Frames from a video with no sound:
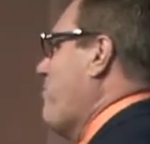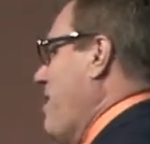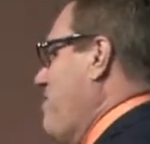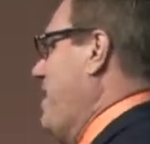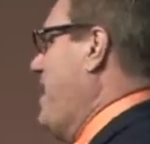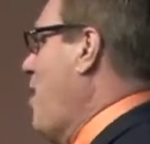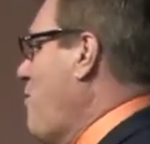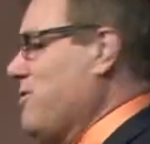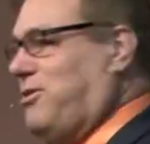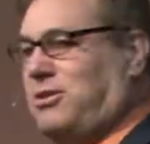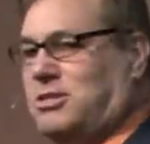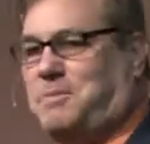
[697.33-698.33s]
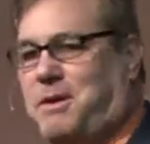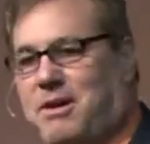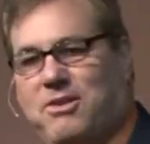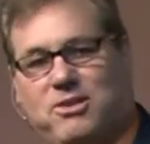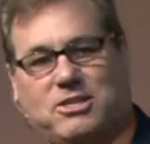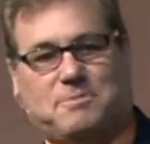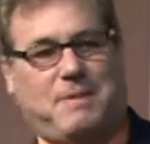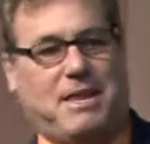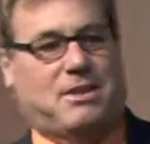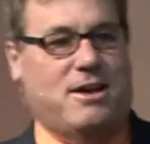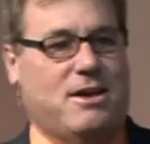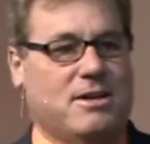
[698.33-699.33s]
him to get over into the Spirit and just speak
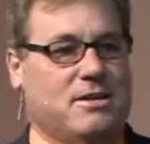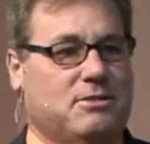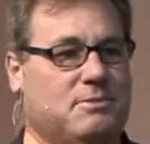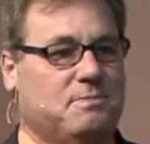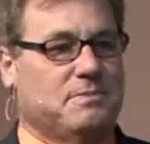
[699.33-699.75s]
tongues.